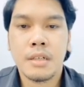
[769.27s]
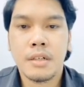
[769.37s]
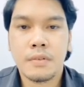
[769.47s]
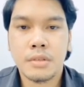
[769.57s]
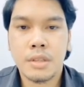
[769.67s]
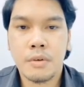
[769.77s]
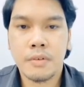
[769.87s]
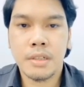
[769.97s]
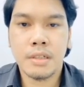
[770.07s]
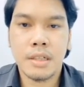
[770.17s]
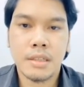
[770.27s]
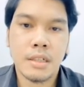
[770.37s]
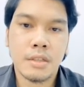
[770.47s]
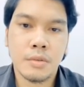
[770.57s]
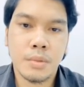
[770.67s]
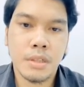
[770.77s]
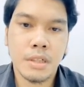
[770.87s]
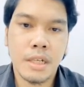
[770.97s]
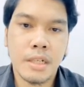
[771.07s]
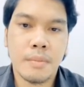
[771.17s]
Therefore, some of the data need to be
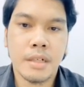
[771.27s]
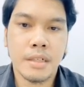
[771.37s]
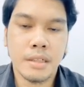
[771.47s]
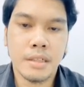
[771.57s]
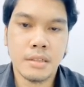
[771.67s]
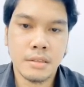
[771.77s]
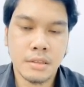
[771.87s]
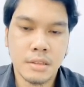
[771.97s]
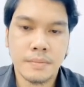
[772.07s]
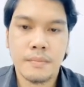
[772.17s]
re-edited by the researcher.